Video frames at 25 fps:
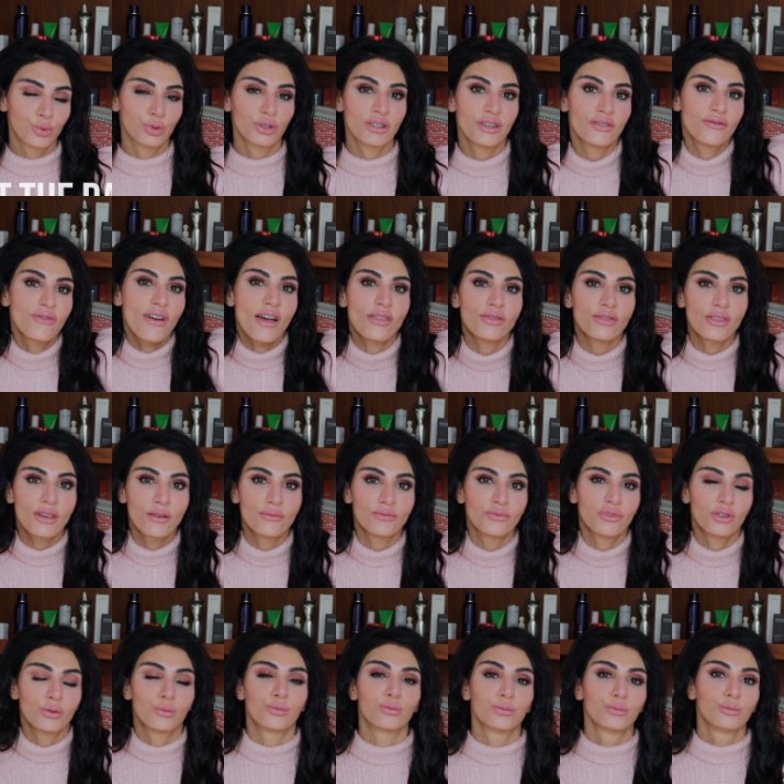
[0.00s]
prevent them
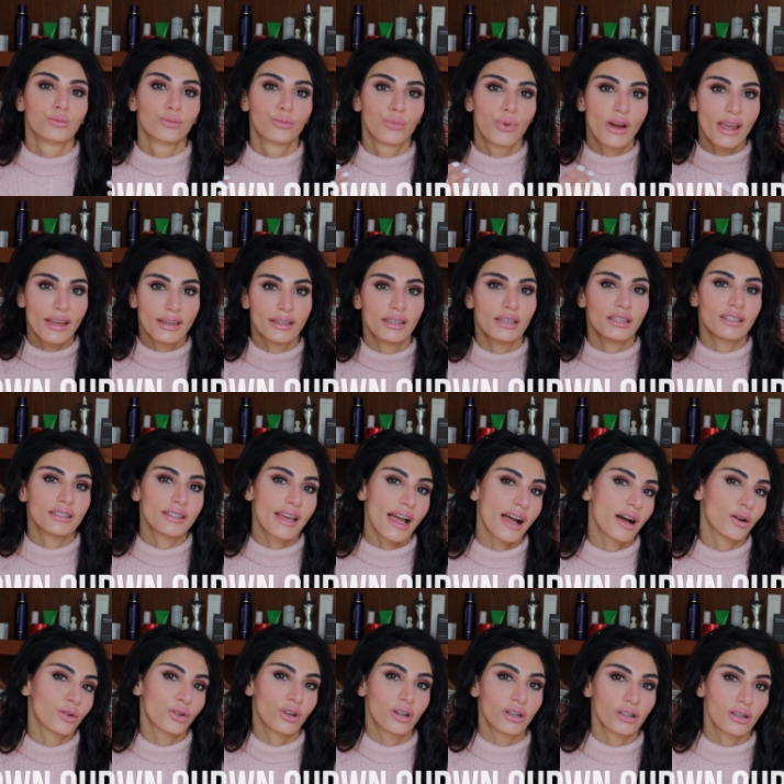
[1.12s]
from breaking
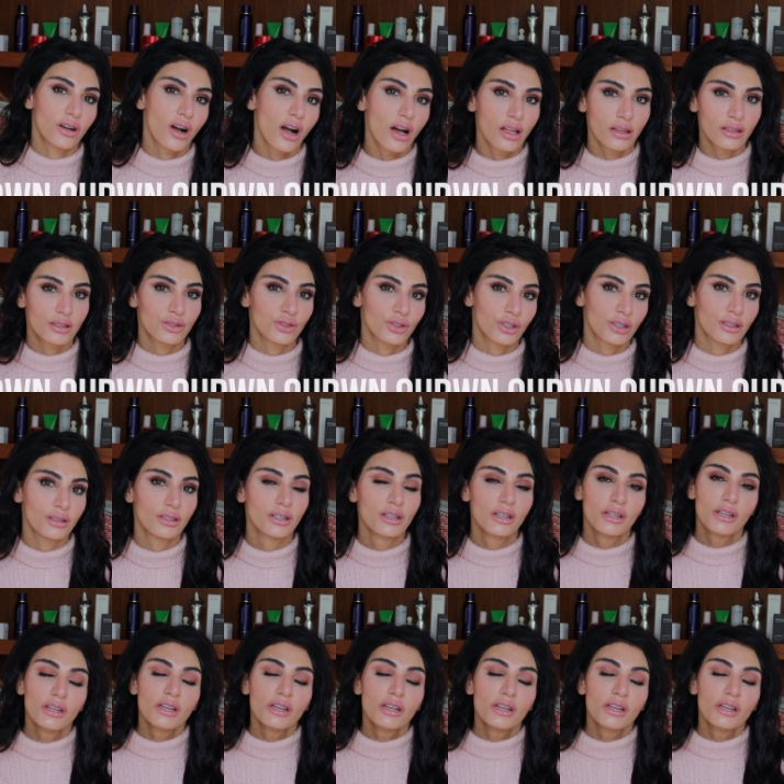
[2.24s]
down our collagen.